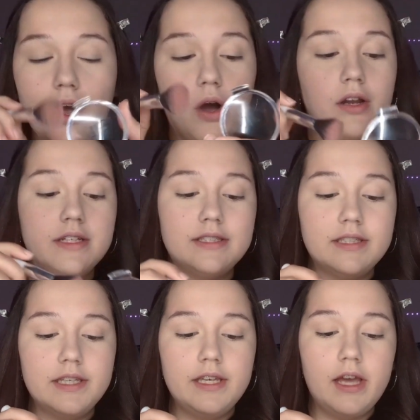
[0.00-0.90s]

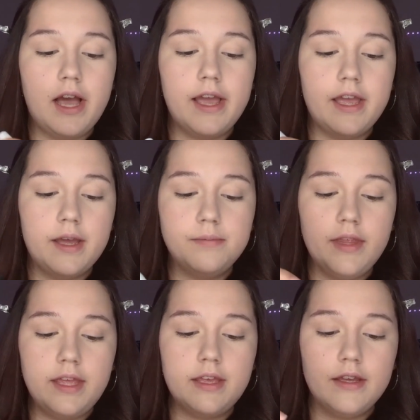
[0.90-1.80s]
Honestly, I am
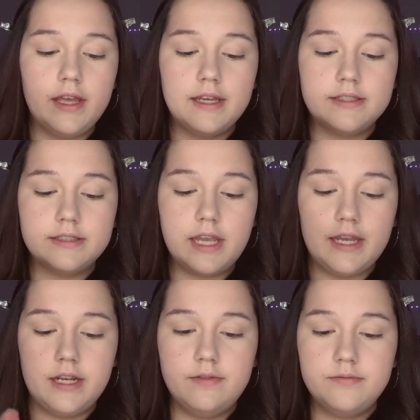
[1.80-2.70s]
like
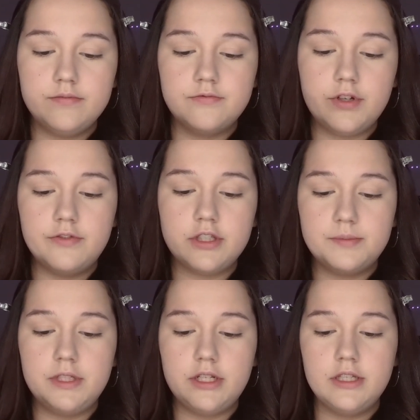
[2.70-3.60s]
excited for
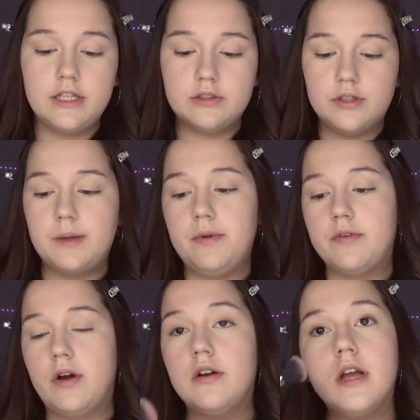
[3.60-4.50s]
freshman year. Like, don't get me
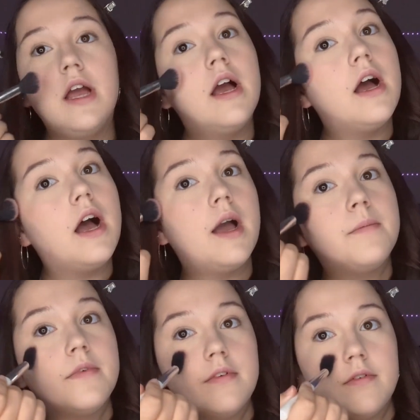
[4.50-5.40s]
wrong,
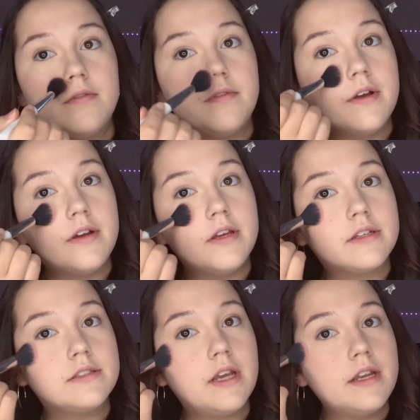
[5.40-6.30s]
I'm very
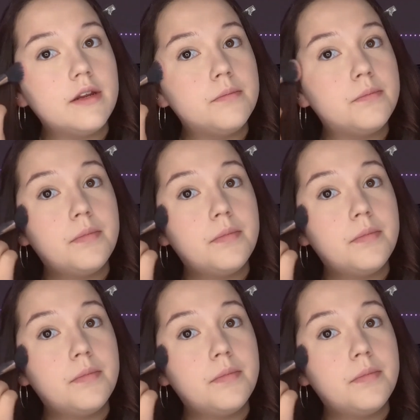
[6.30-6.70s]
excited.